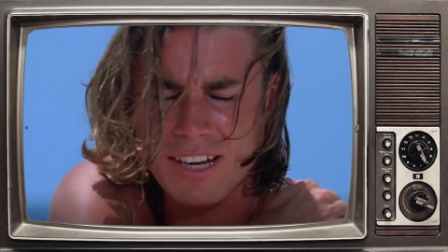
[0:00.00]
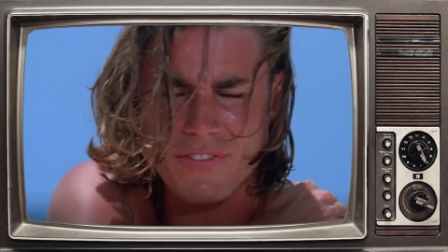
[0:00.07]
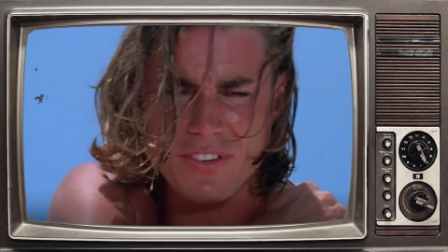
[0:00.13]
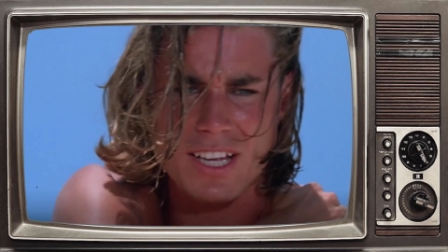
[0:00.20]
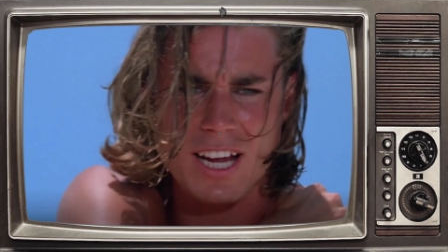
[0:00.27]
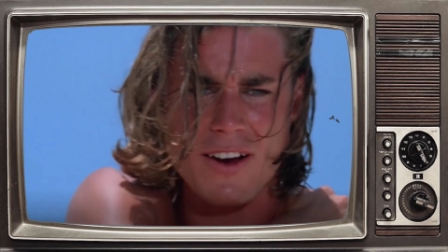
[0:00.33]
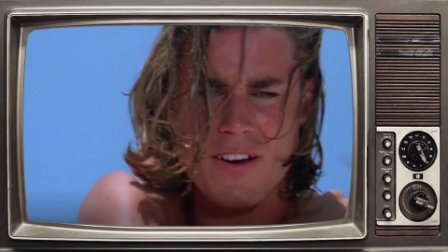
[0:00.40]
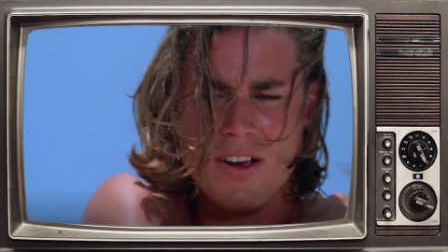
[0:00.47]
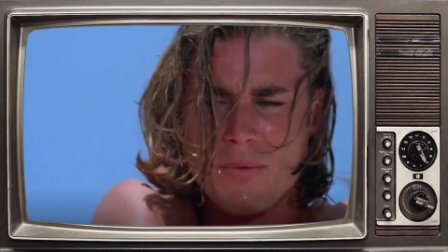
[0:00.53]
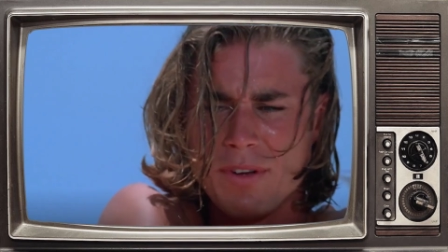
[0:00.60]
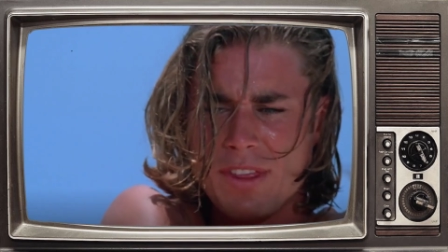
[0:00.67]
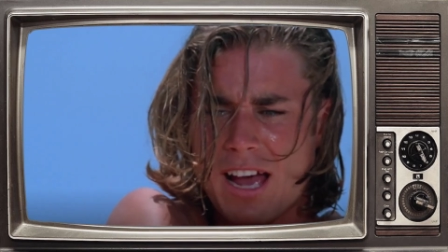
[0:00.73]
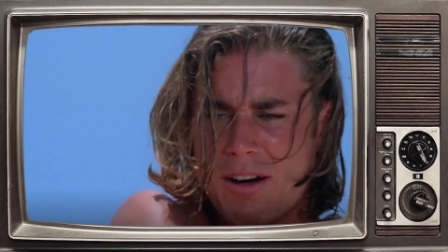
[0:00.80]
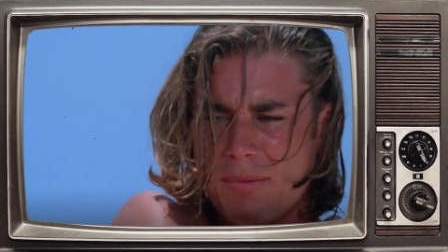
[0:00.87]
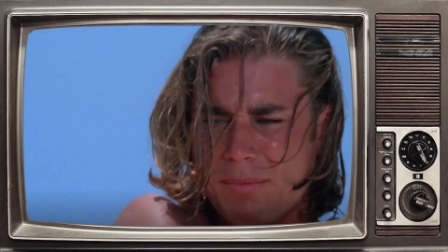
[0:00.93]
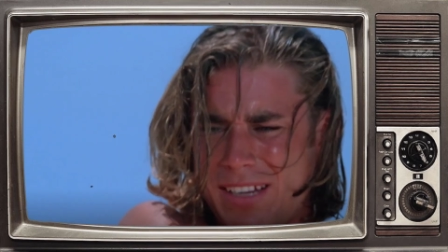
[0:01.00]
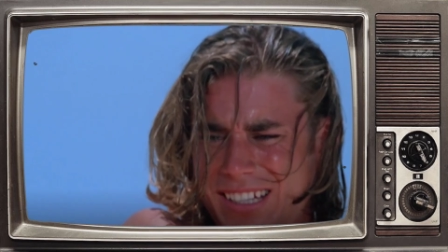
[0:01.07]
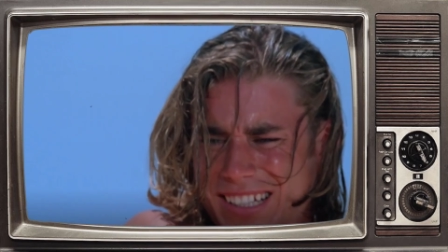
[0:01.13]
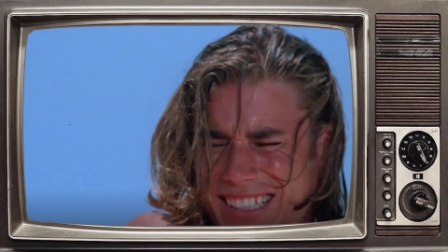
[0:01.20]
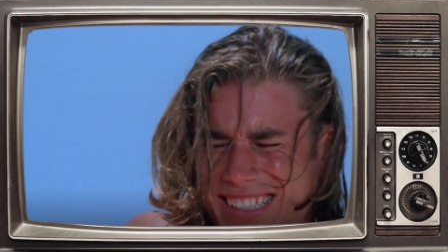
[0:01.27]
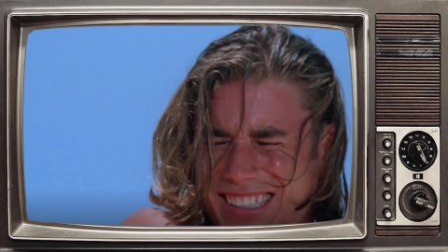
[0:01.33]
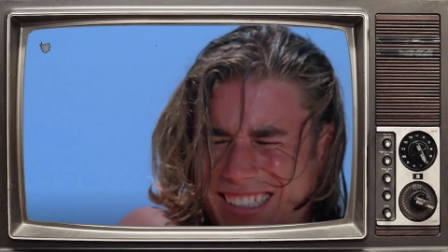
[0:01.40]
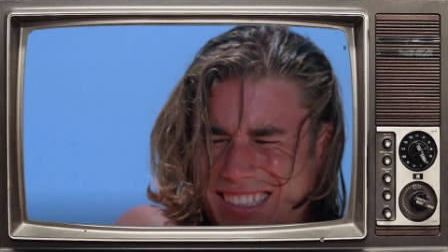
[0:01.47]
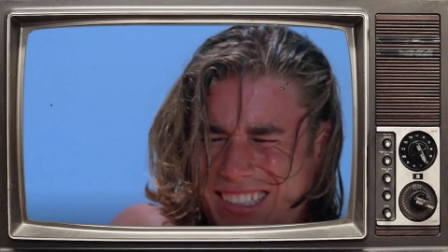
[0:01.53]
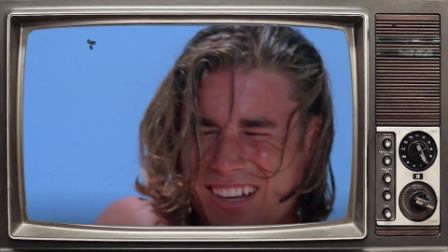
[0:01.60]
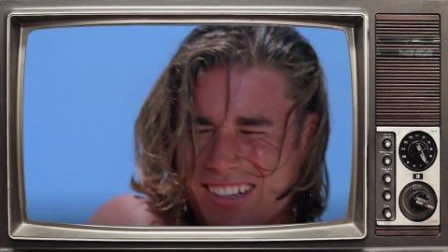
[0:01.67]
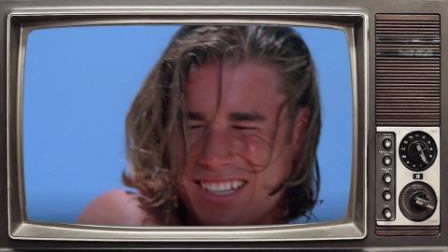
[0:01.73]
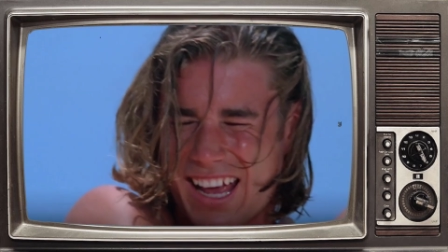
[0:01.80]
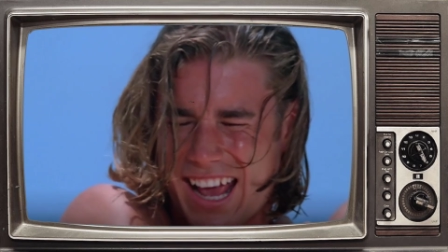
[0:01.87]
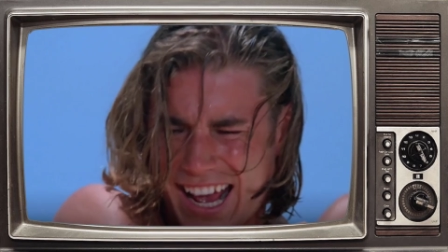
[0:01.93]
You have to carry on without me. It's
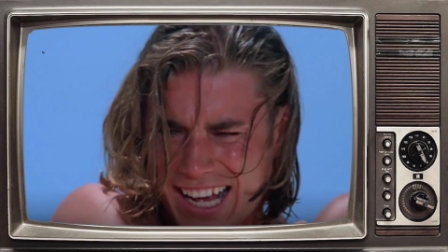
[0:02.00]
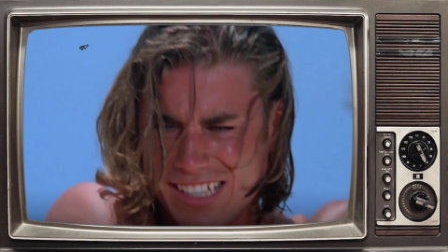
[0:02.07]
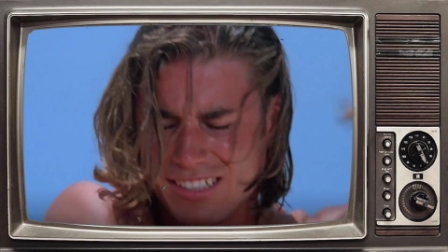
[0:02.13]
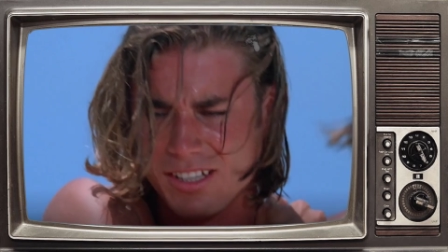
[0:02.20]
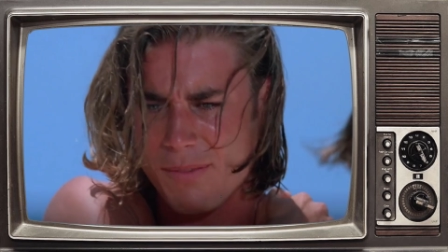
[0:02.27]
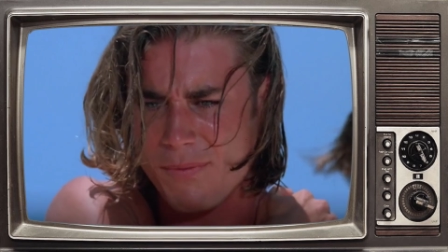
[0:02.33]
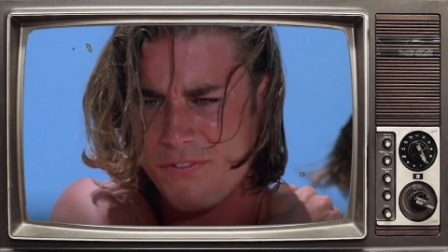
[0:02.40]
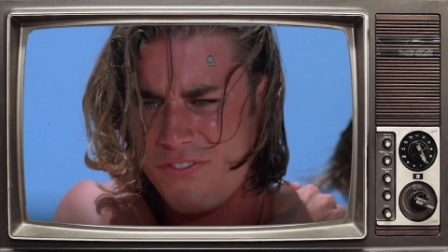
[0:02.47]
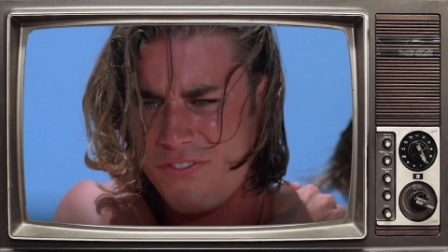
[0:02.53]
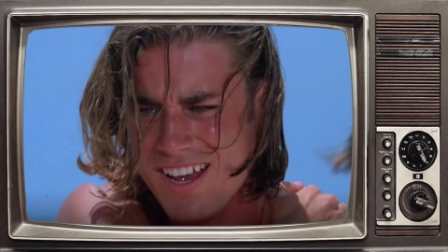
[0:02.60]
thunder aches, I'm